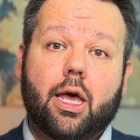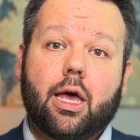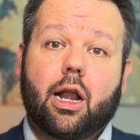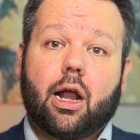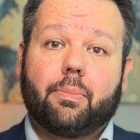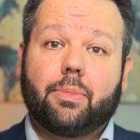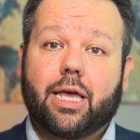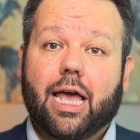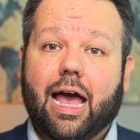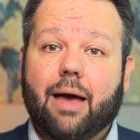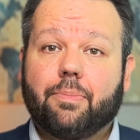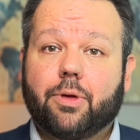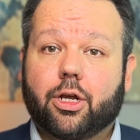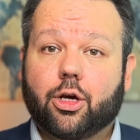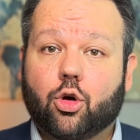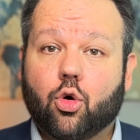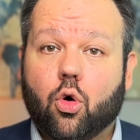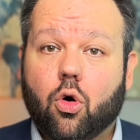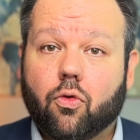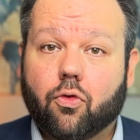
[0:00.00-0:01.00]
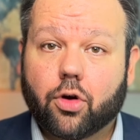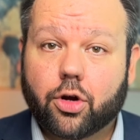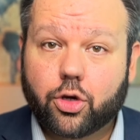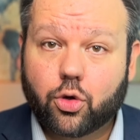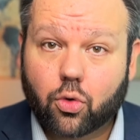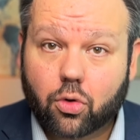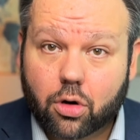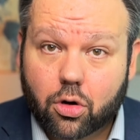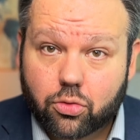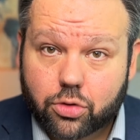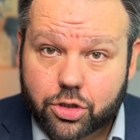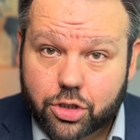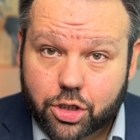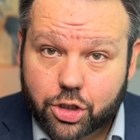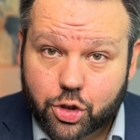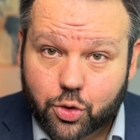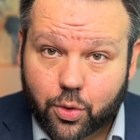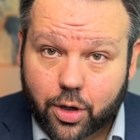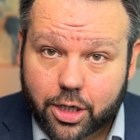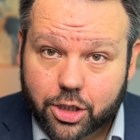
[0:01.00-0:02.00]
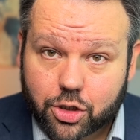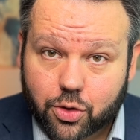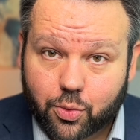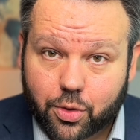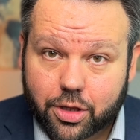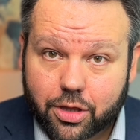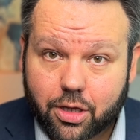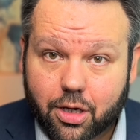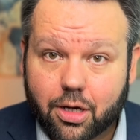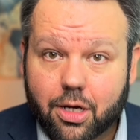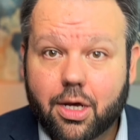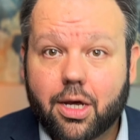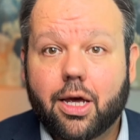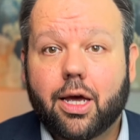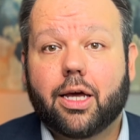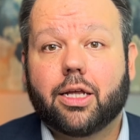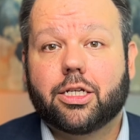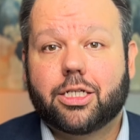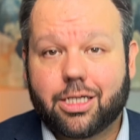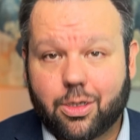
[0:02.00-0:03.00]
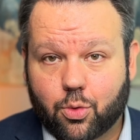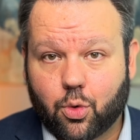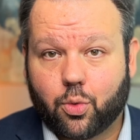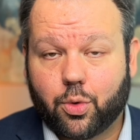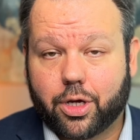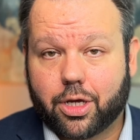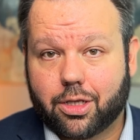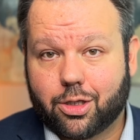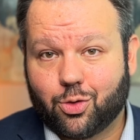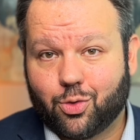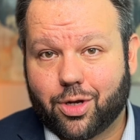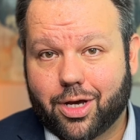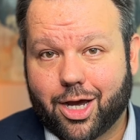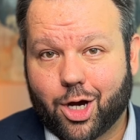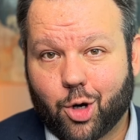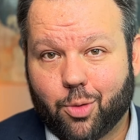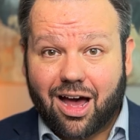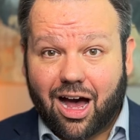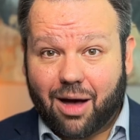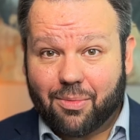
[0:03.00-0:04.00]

I'd be happy to go over your own situation with you and see what we can do to help.